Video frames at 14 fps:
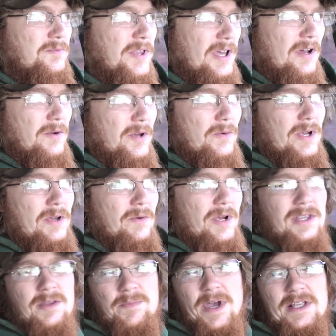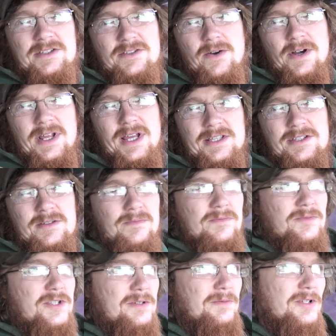we went to the pet store to get
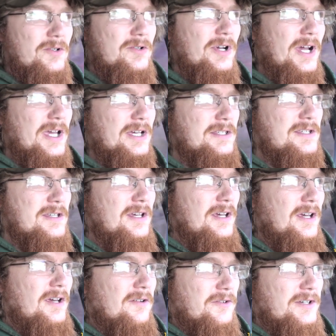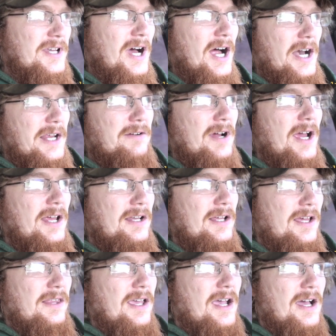some new crickets for Donnie, right?
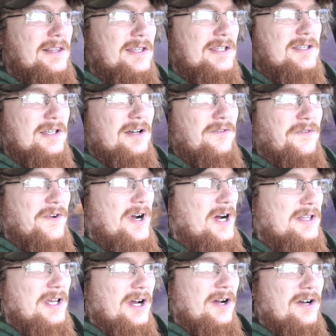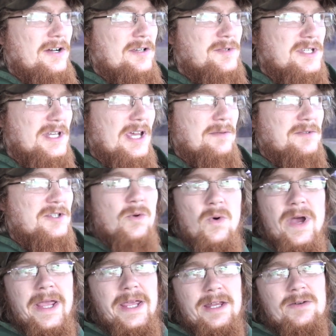And they got this little frog there, and his name's
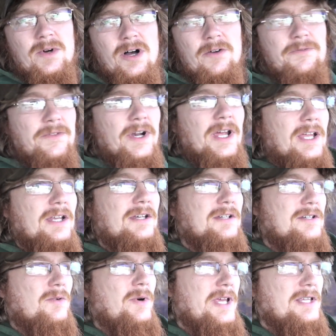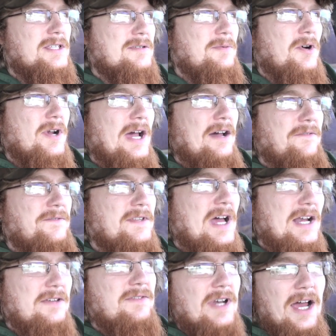Dwayne. Well, friggin' Dwayne's about half,
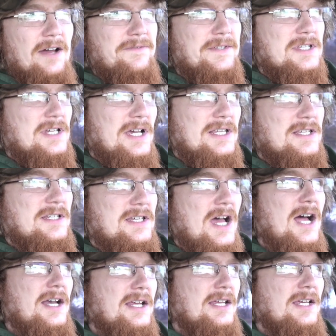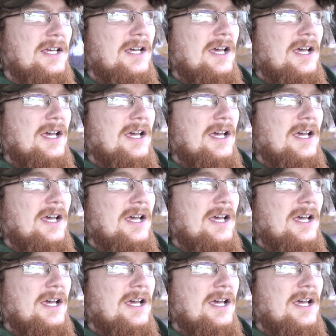not even half the size of Donnie,